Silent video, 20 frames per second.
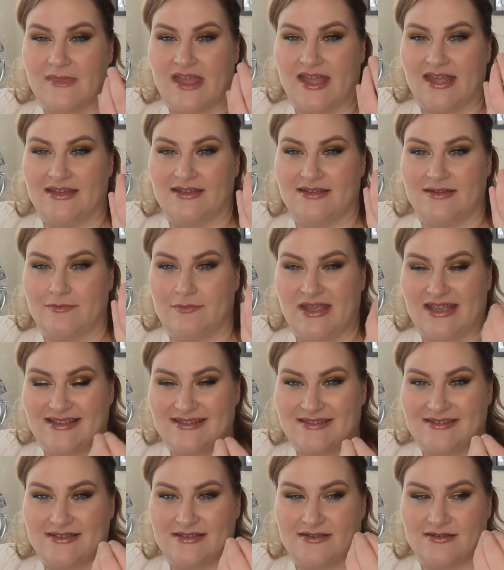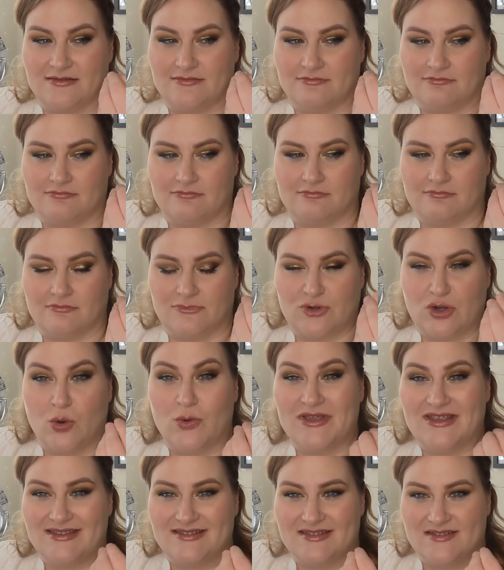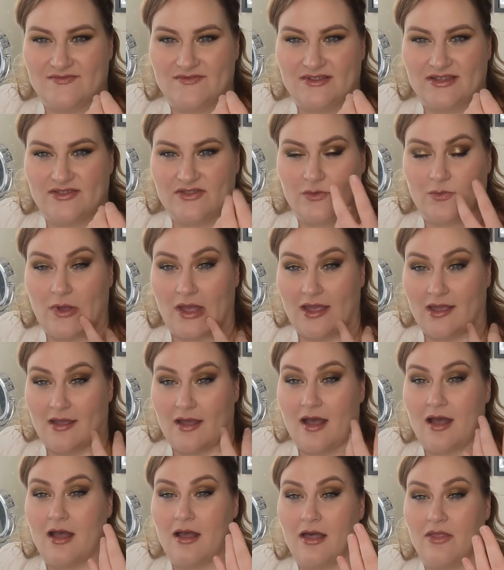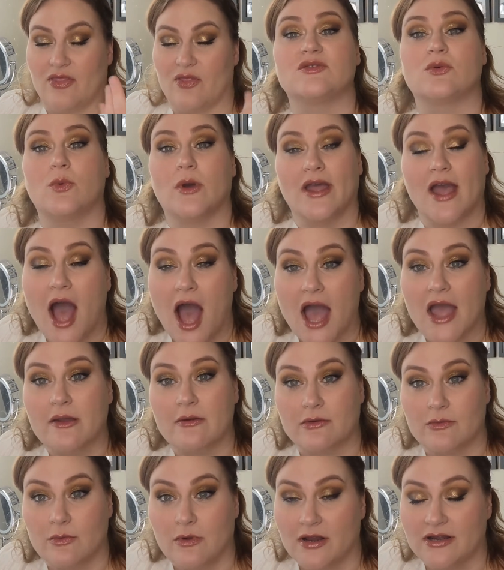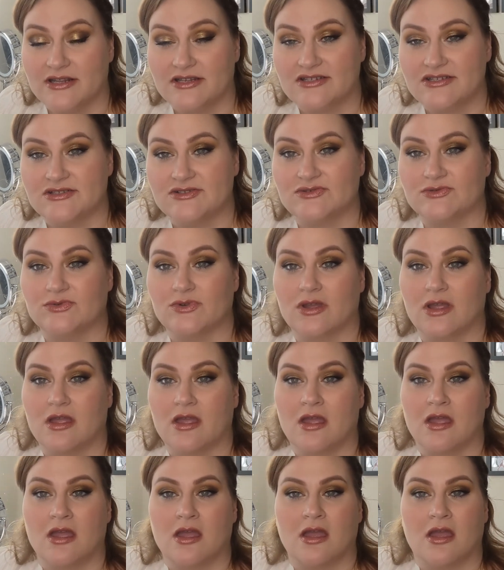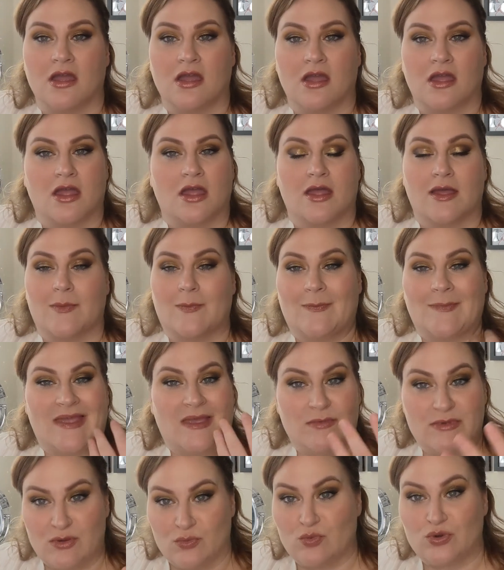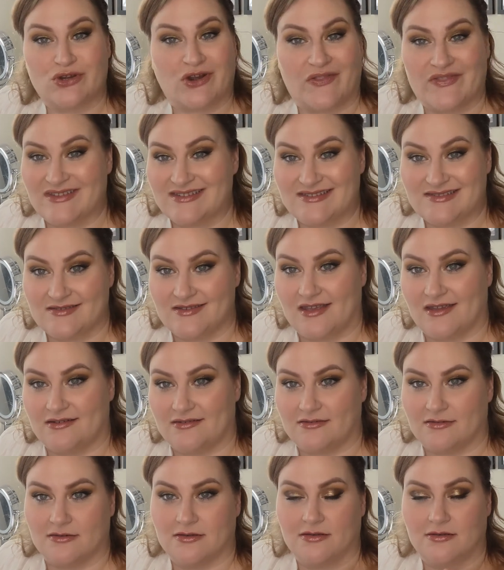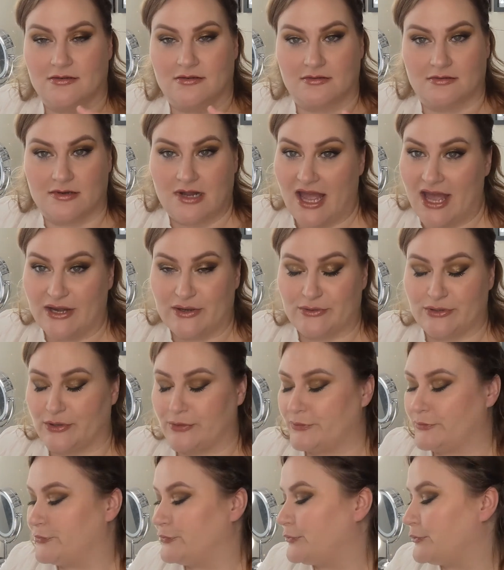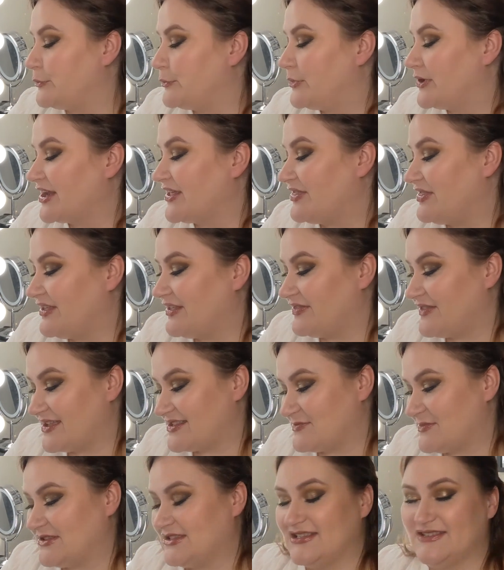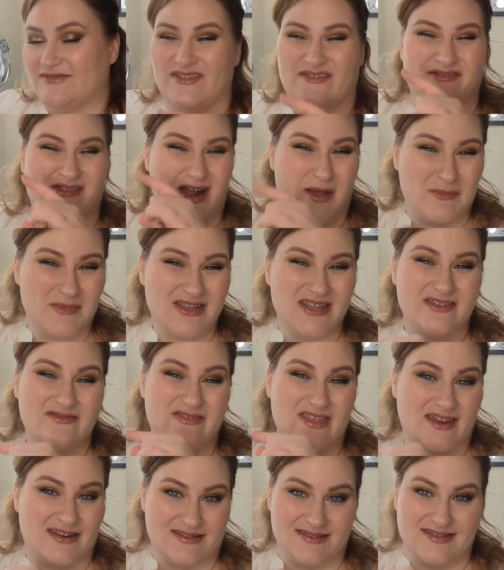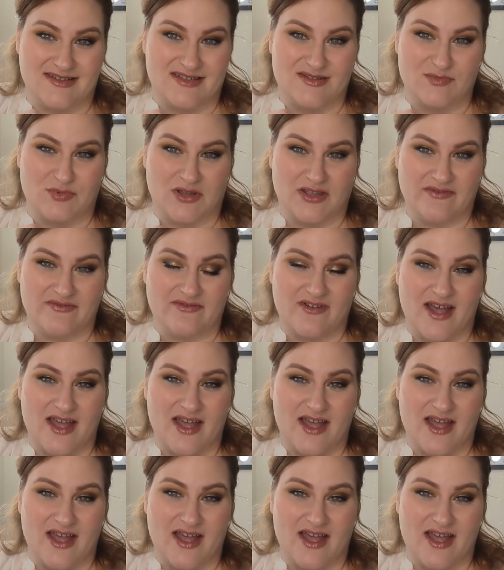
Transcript: and mixing cohesively the way the way I would want it to. Maybe it would on the skin. I don't know. But I think that's my least favorite. I'm going to give that a 6.5.